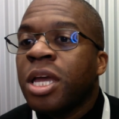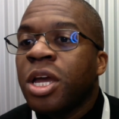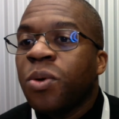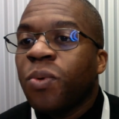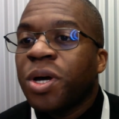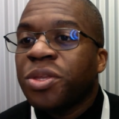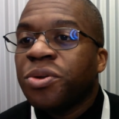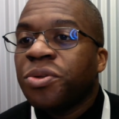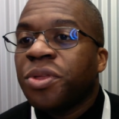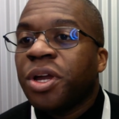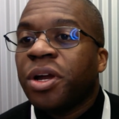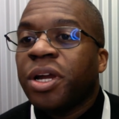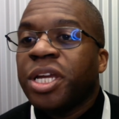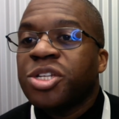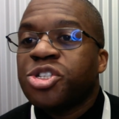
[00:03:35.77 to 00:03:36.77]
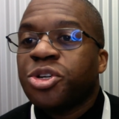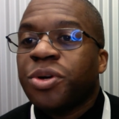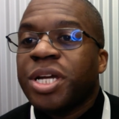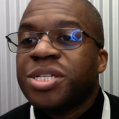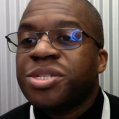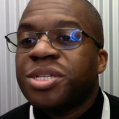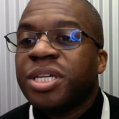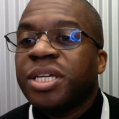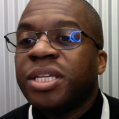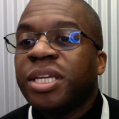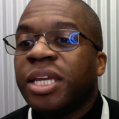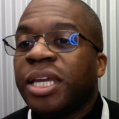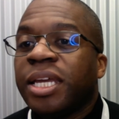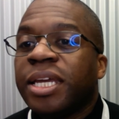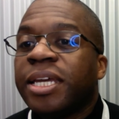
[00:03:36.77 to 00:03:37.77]
Whether they're interested
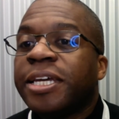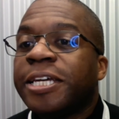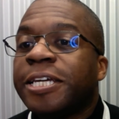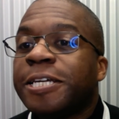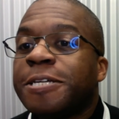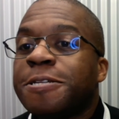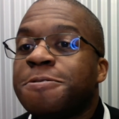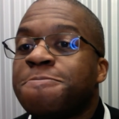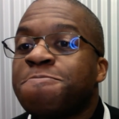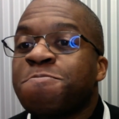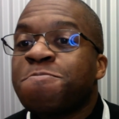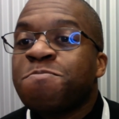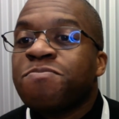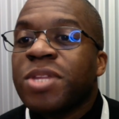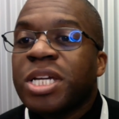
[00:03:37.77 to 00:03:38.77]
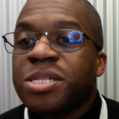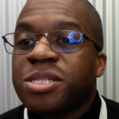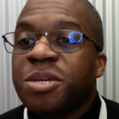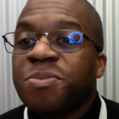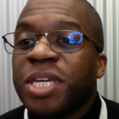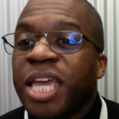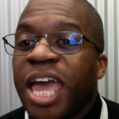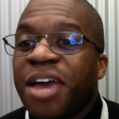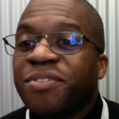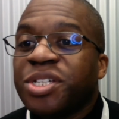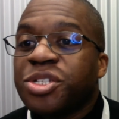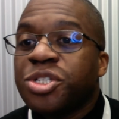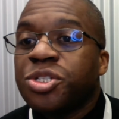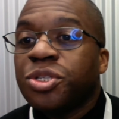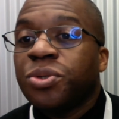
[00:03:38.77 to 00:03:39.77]
in something having
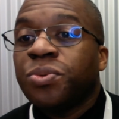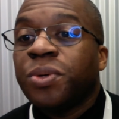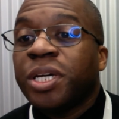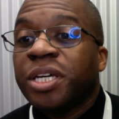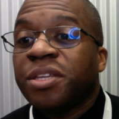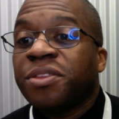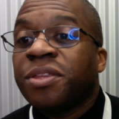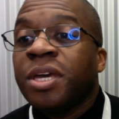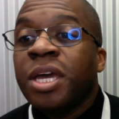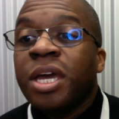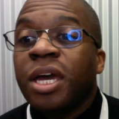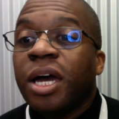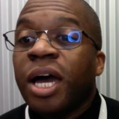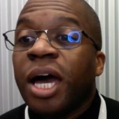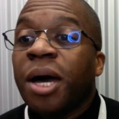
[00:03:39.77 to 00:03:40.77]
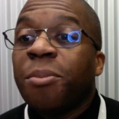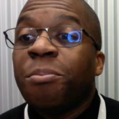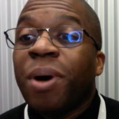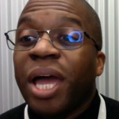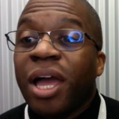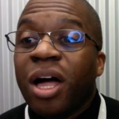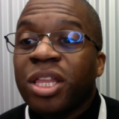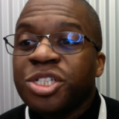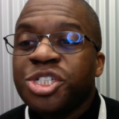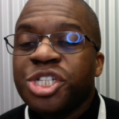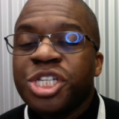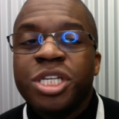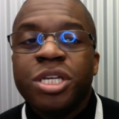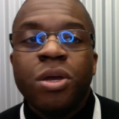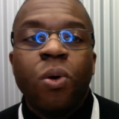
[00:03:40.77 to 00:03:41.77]
to do with
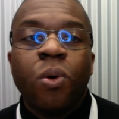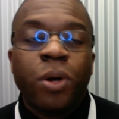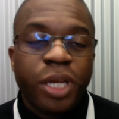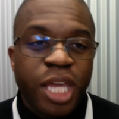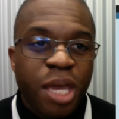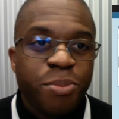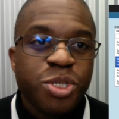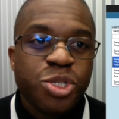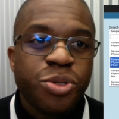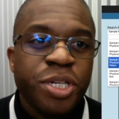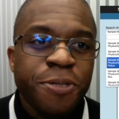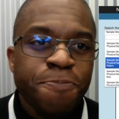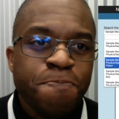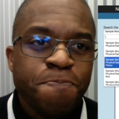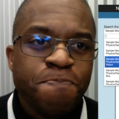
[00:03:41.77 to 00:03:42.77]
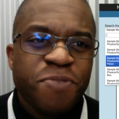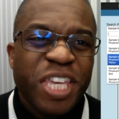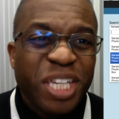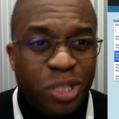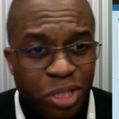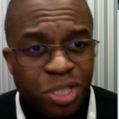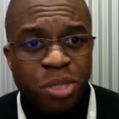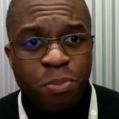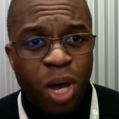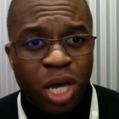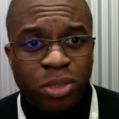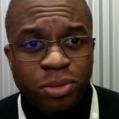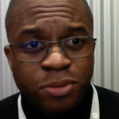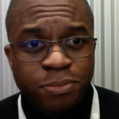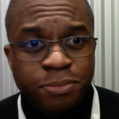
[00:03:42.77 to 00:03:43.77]
biology or chemistry, they can look at the
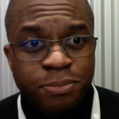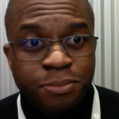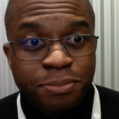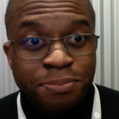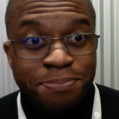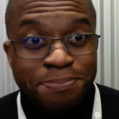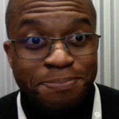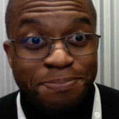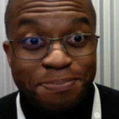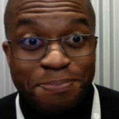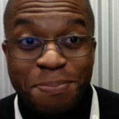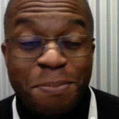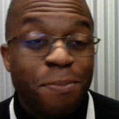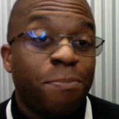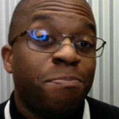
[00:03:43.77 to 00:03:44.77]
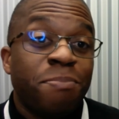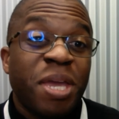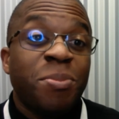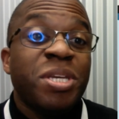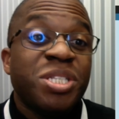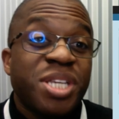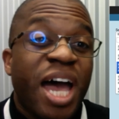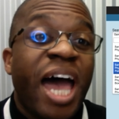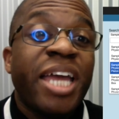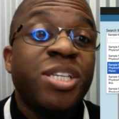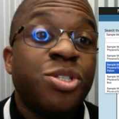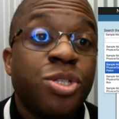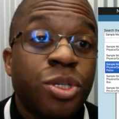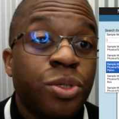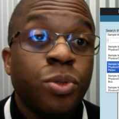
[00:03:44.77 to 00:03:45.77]
model, maybe tied
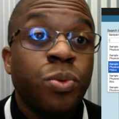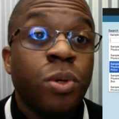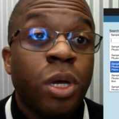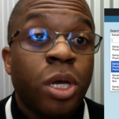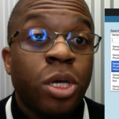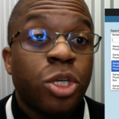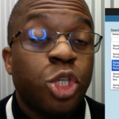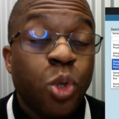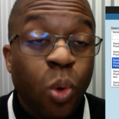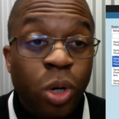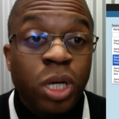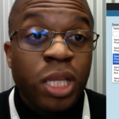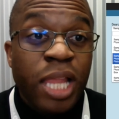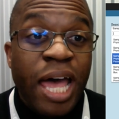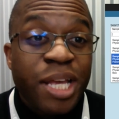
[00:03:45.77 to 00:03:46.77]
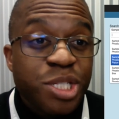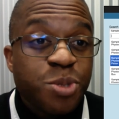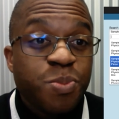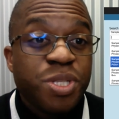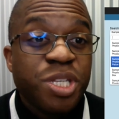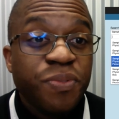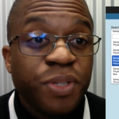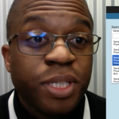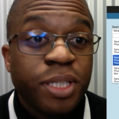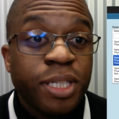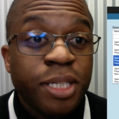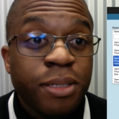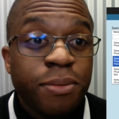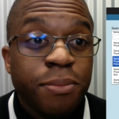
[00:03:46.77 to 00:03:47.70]
to your class specifically,